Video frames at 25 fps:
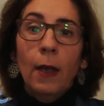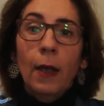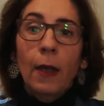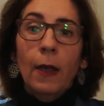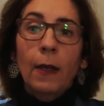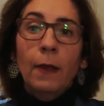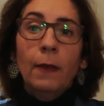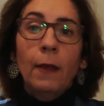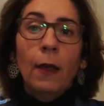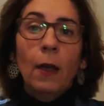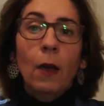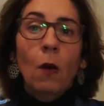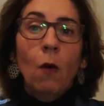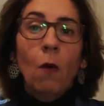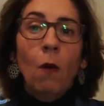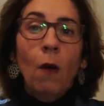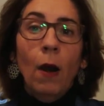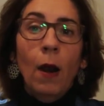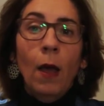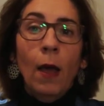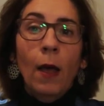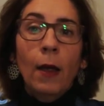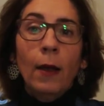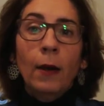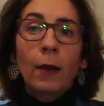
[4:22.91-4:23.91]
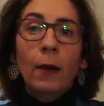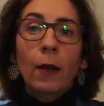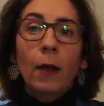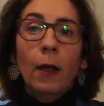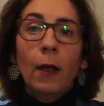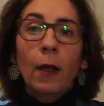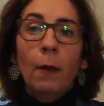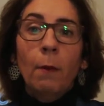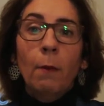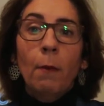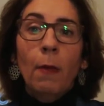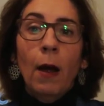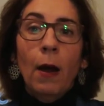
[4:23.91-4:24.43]
in the online
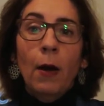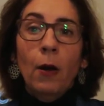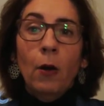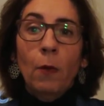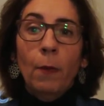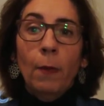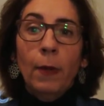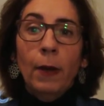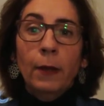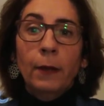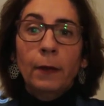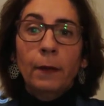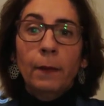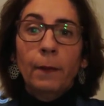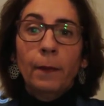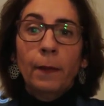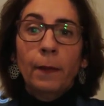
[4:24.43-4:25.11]
environment.